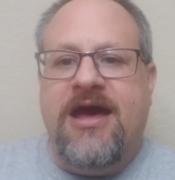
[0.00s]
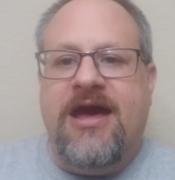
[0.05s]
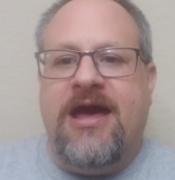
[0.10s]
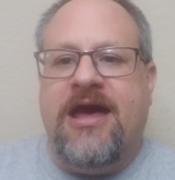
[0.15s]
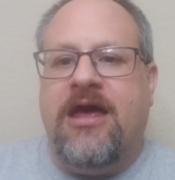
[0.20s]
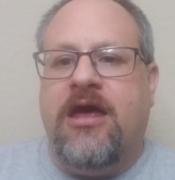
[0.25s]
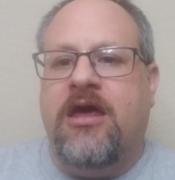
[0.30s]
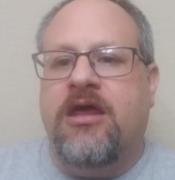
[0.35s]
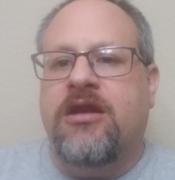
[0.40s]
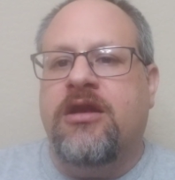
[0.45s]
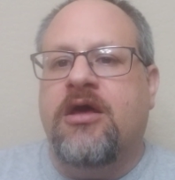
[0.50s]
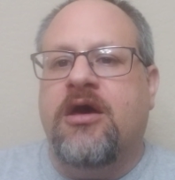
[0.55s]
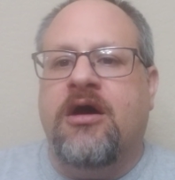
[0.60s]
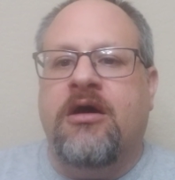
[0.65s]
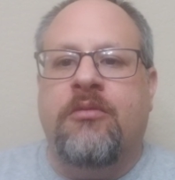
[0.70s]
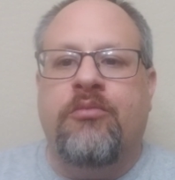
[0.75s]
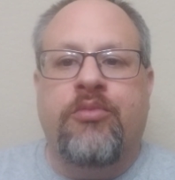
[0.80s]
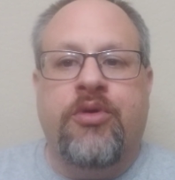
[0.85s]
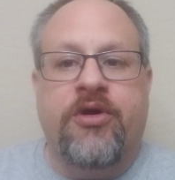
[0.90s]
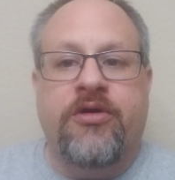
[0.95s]
and
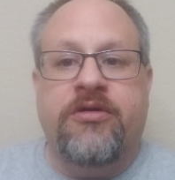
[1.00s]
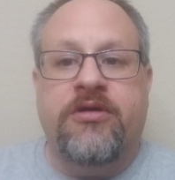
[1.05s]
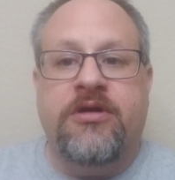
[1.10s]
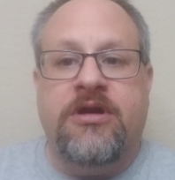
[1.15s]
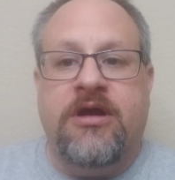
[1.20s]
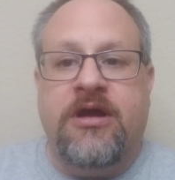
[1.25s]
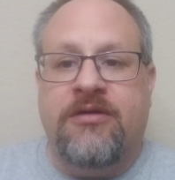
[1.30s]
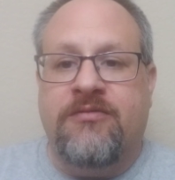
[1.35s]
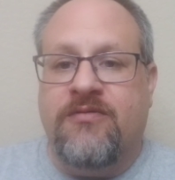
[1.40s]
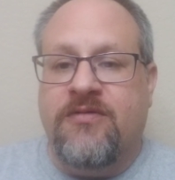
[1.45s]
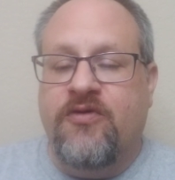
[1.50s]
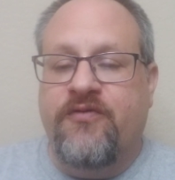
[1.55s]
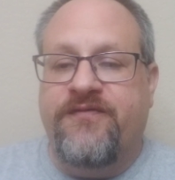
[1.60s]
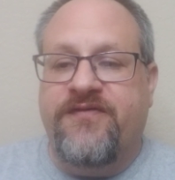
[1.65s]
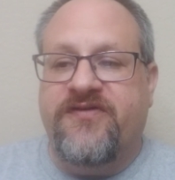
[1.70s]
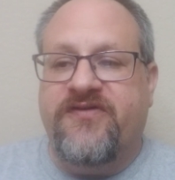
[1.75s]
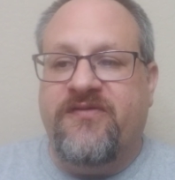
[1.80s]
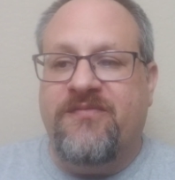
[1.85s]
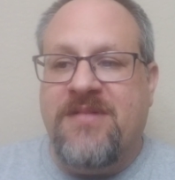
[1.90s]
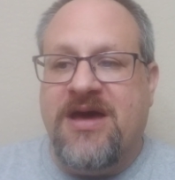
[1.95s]
Byrne and
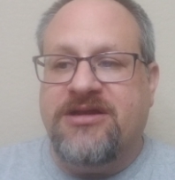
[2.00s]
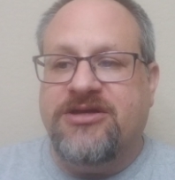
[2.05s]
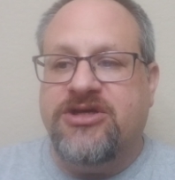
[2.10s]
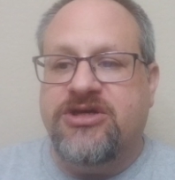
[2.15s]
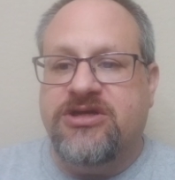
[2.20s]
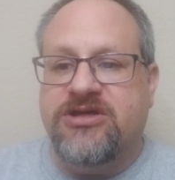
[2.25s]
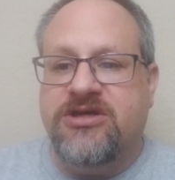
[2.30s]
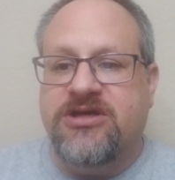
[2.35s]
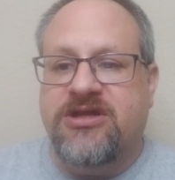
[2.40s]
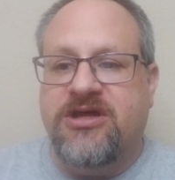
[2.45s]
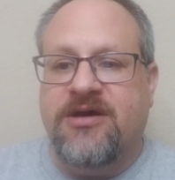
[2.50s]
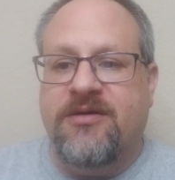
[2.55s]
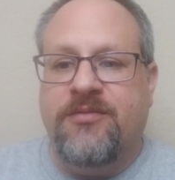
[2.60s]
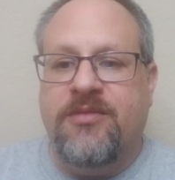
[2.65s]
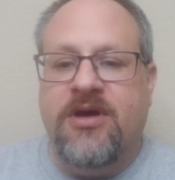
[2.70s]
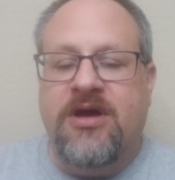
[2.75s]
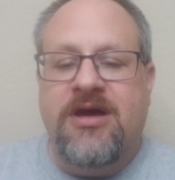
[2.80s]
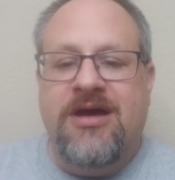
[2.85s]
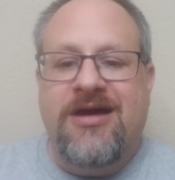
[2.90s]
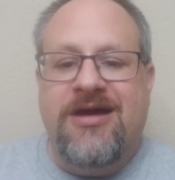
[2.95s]
Rufus mentioned to
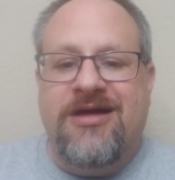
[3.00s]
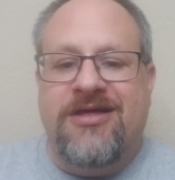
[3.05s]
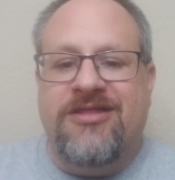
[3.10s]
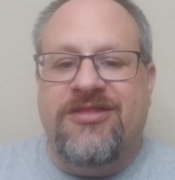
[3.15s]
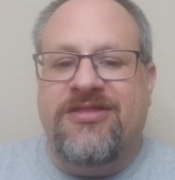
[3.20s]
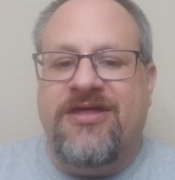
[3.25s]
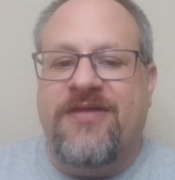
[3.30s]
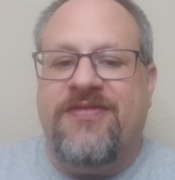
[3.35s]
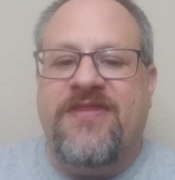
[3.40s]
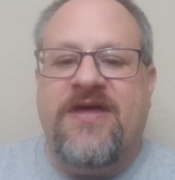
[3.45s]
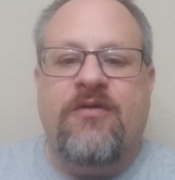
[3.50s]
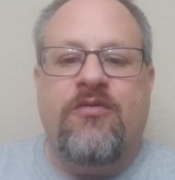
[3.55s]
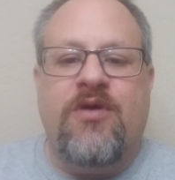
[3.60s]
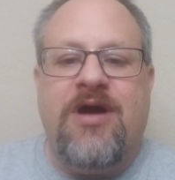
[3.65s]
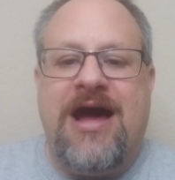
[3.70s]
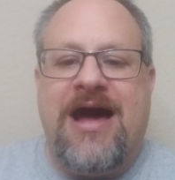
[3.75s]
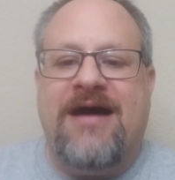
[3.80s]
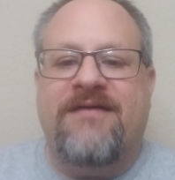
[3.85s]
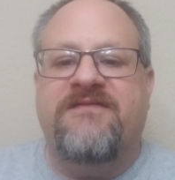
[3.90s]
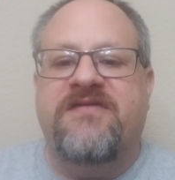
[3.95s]
them that they were
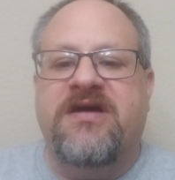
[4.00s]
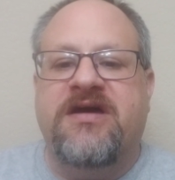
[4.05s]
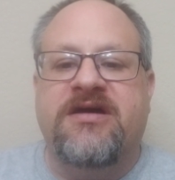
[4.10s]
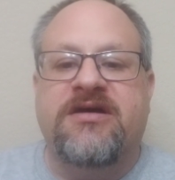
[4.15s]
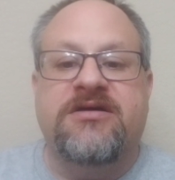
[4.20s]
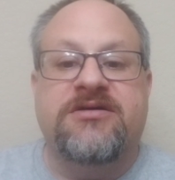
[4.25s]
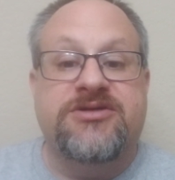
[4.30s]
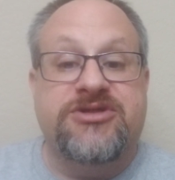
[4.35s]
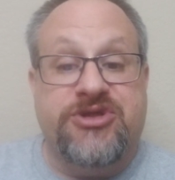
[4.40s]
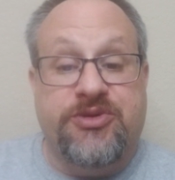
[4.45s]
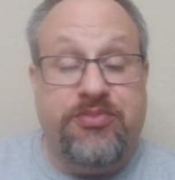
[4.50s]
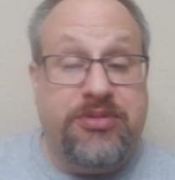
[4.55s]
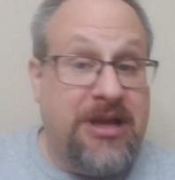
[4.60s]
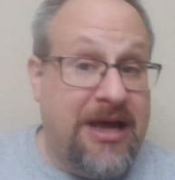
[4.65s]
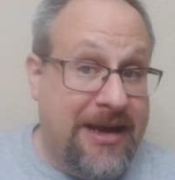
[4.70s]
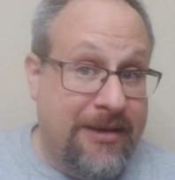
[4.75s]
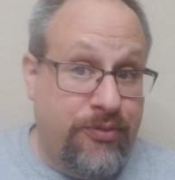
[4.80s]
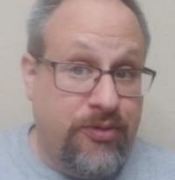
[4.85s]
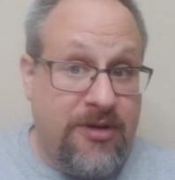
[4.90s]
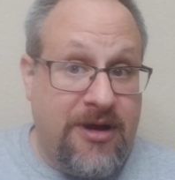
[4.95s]
having
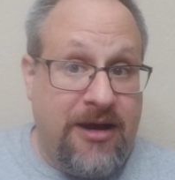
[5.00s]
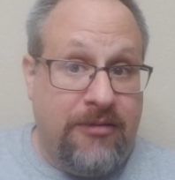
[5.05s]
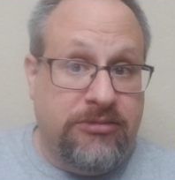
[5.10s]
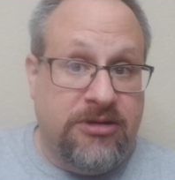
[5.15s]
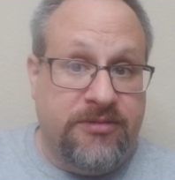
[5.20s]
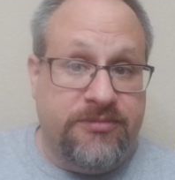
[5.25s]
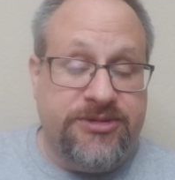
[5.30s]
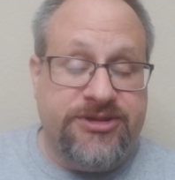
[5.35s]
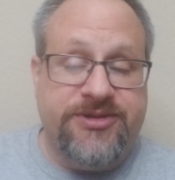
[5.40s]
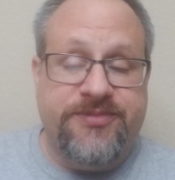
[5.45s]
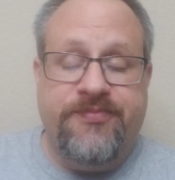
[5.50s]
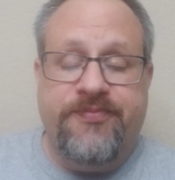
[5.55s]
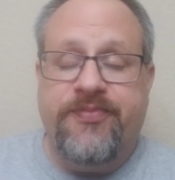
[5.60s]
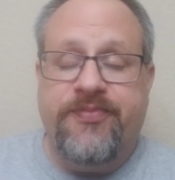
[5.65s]
supply problems.